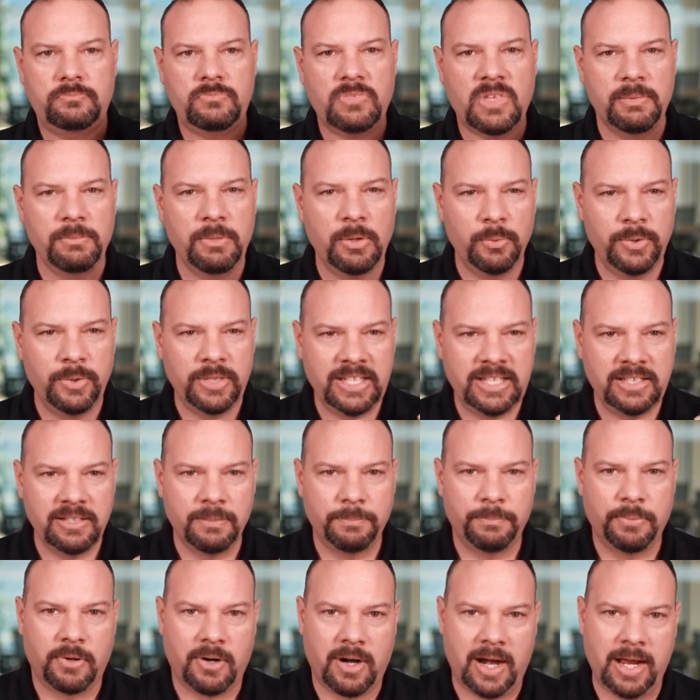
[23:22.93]
but we need to
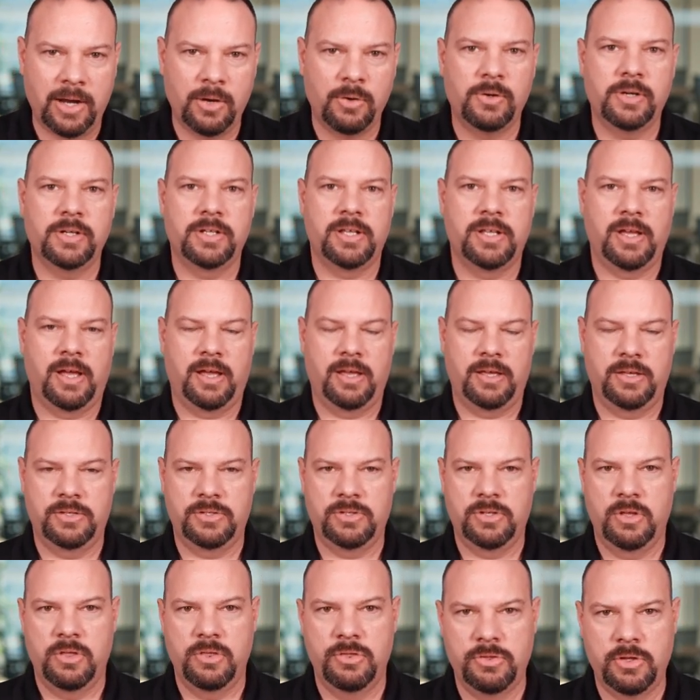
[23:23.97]
prioritize
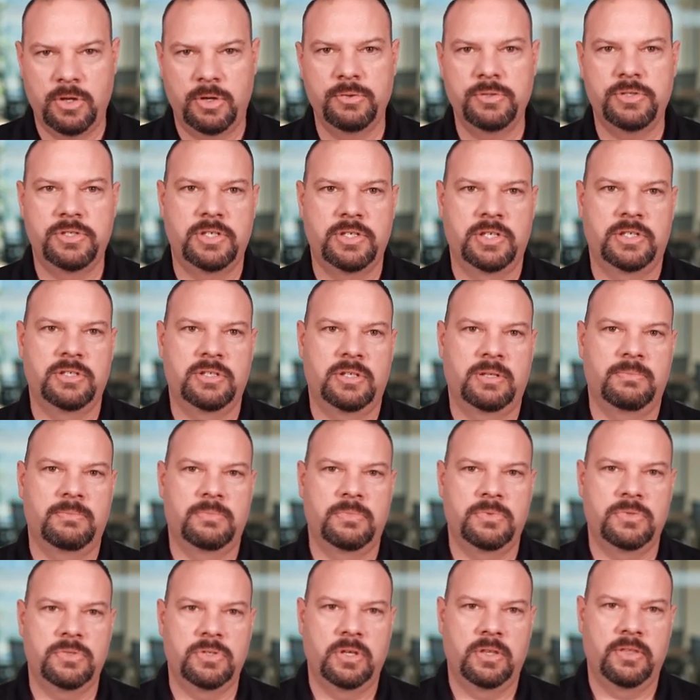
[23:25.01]
those
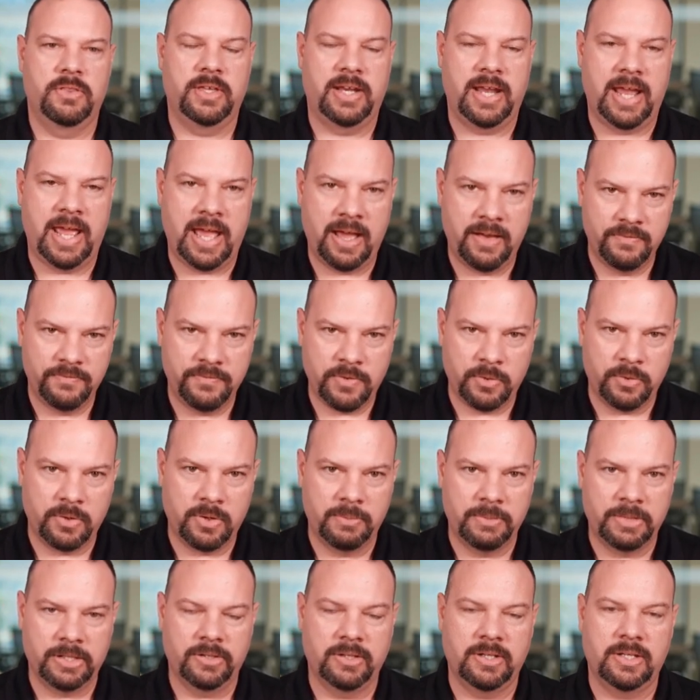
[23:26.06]
systems that have
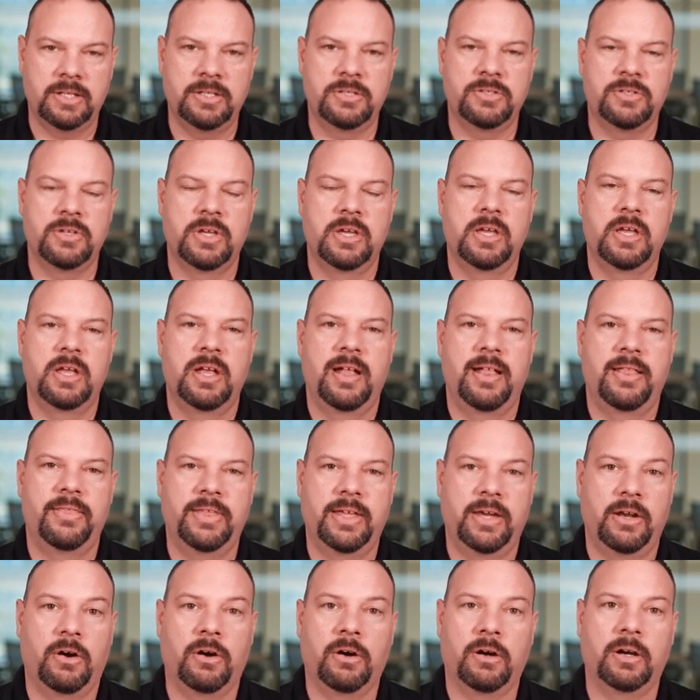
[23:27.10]
vulnerabilities
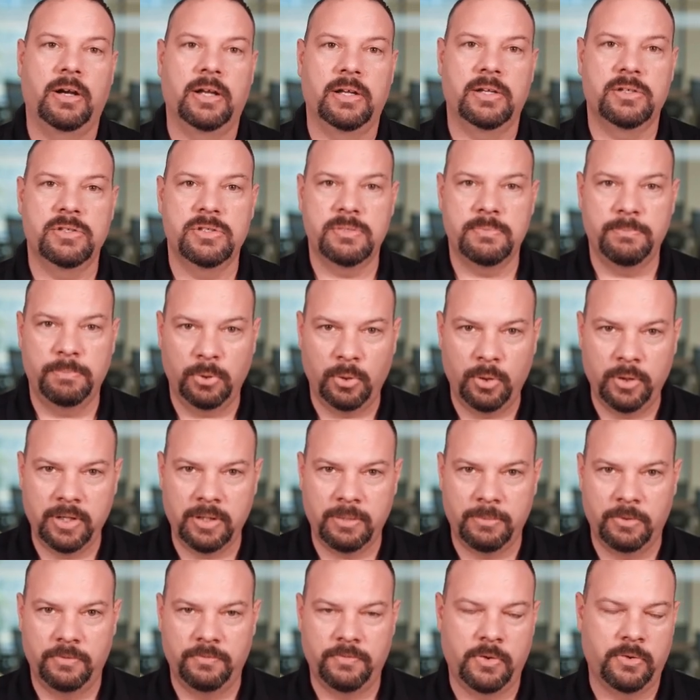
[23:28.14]
that are
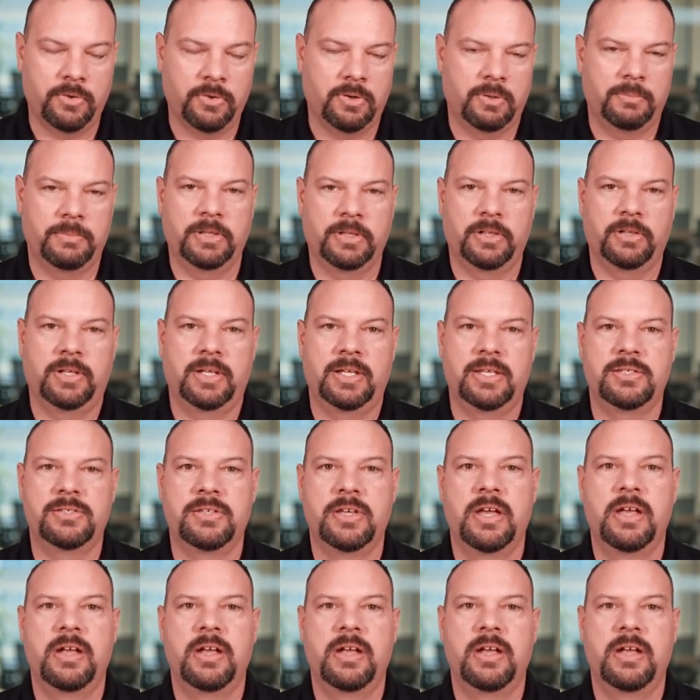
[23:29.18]
exploitable vulnerabilities